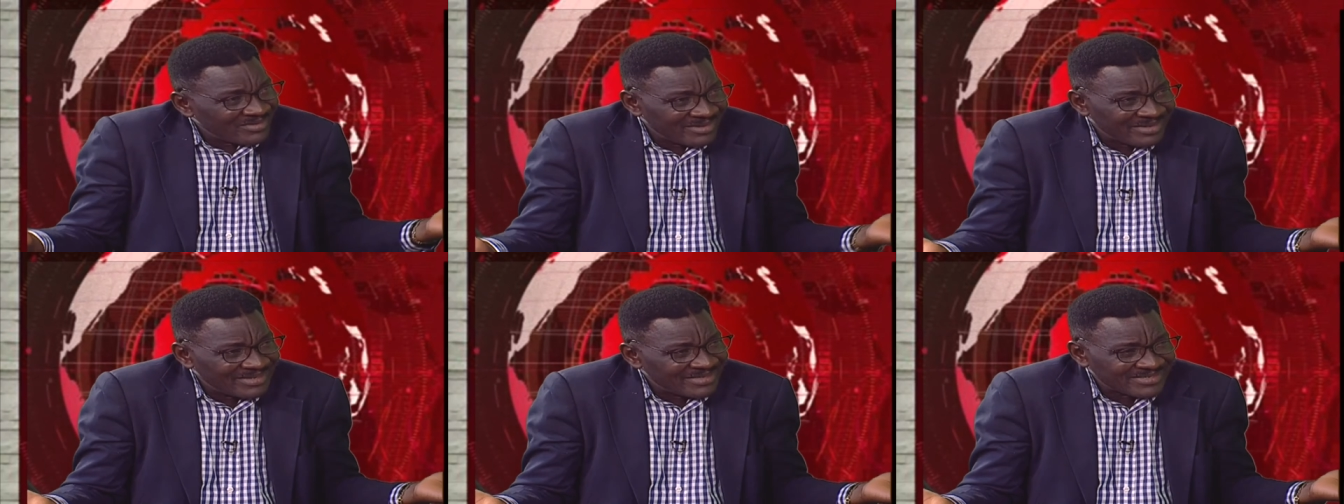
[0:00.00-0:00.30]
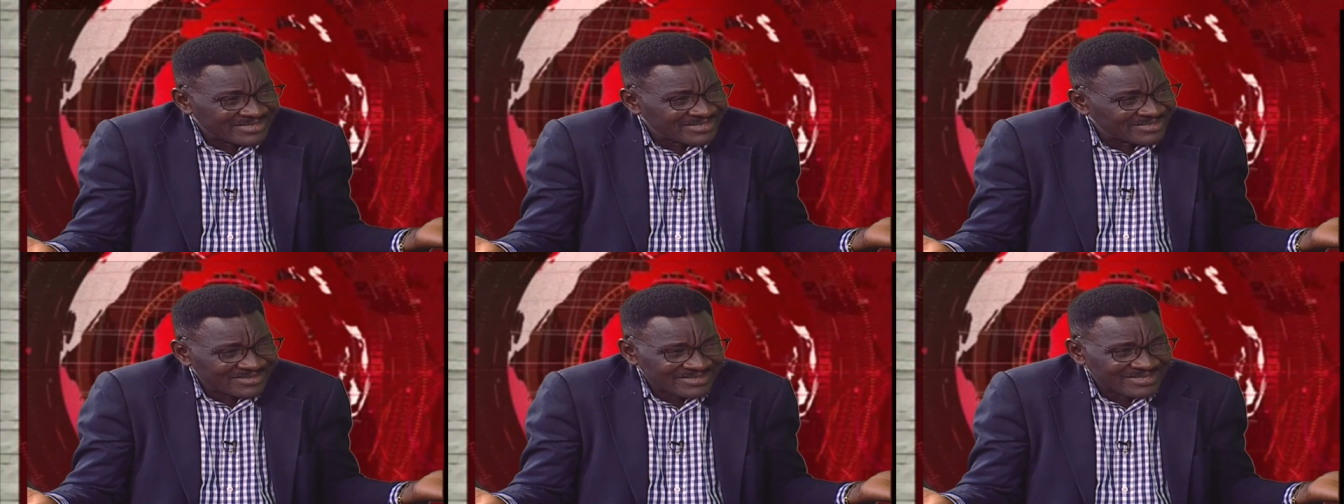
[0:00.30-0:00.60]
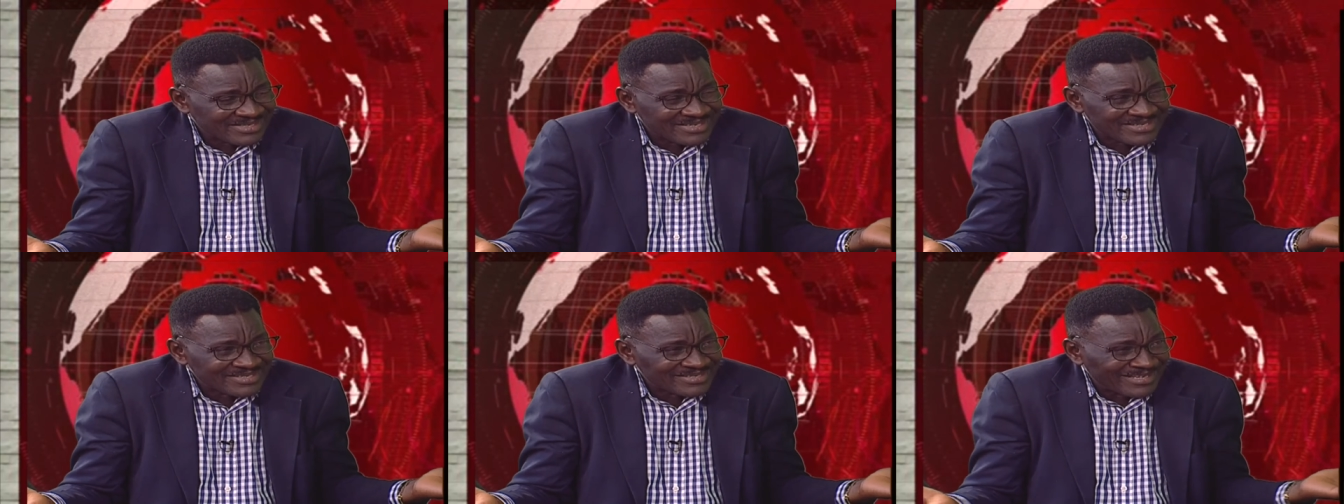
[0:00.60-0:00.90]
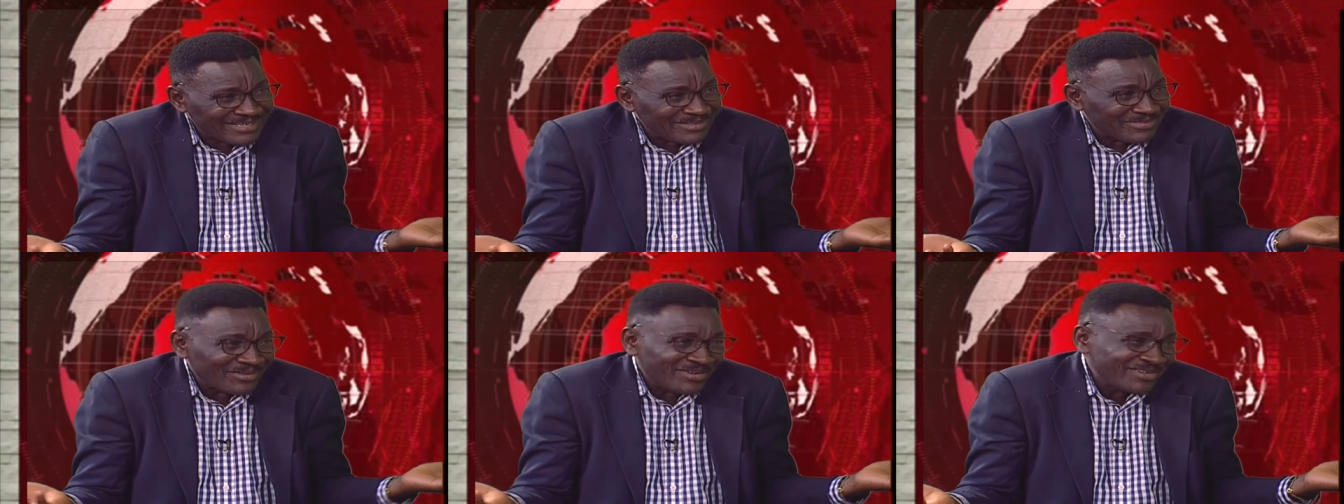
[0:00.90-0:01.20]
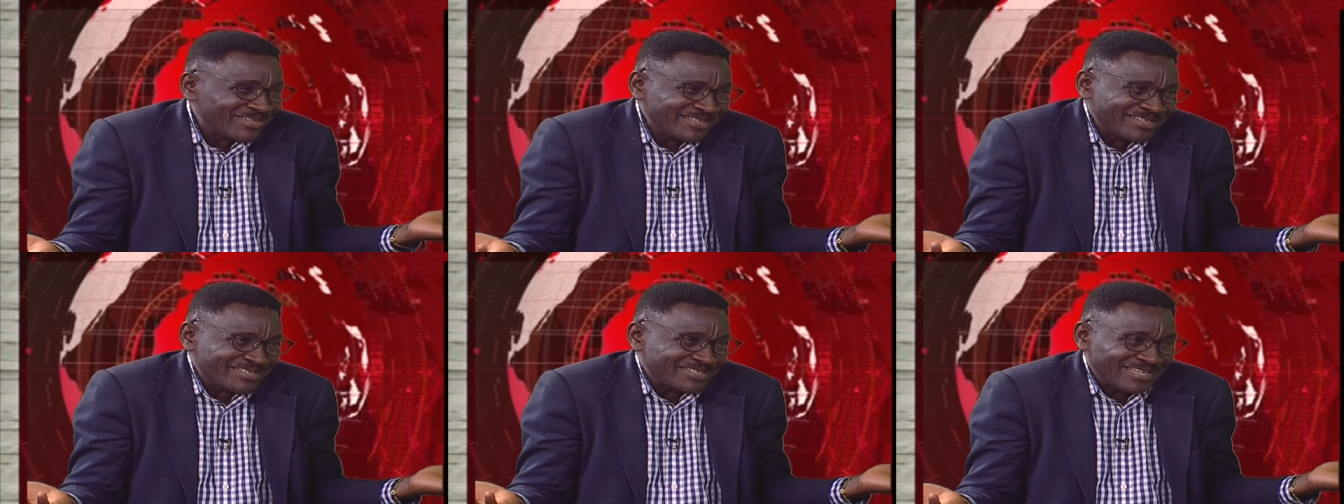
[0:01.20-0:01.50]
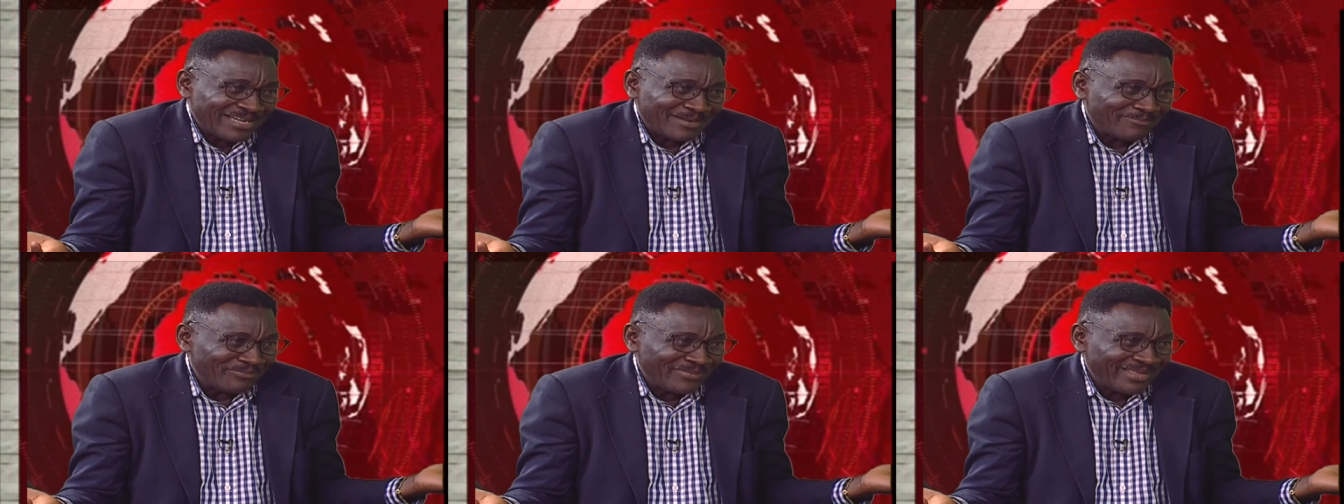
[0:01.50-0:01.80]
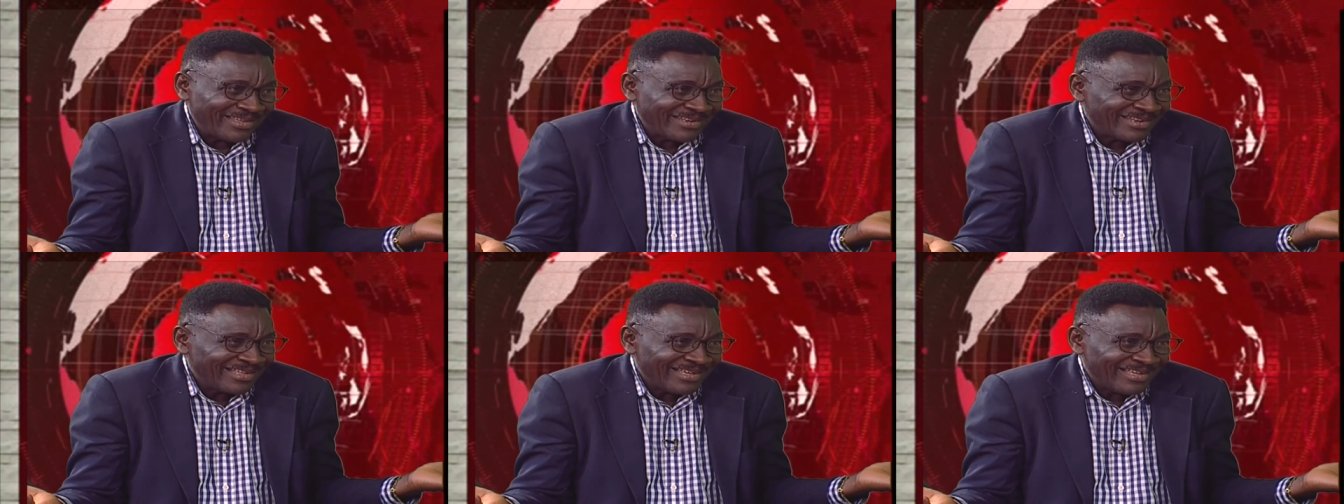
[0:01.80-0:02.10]
it's just as saying nothing is
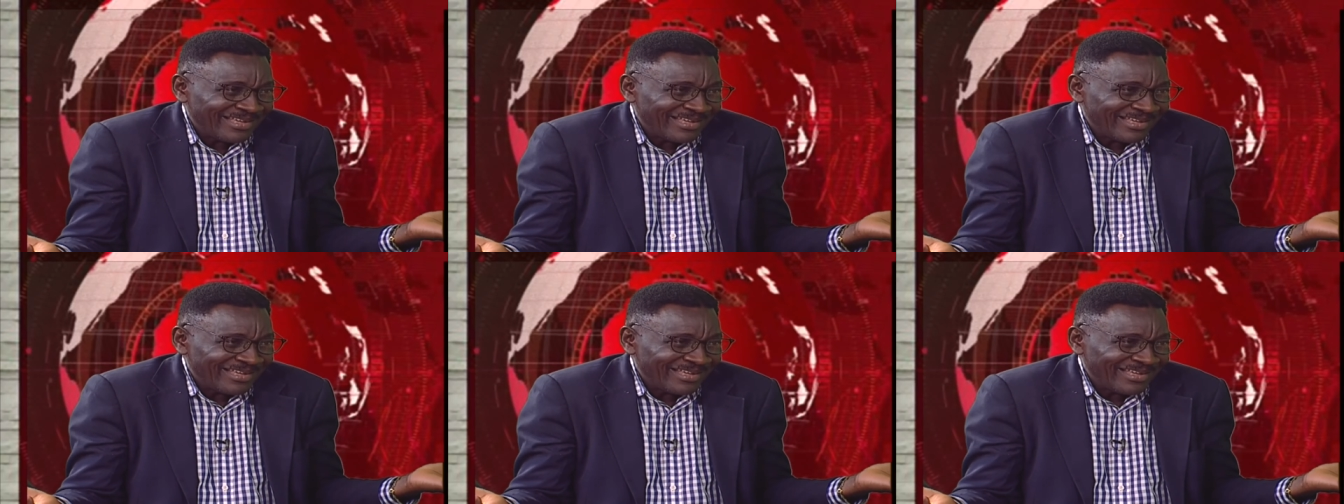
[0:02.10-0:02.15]
happening.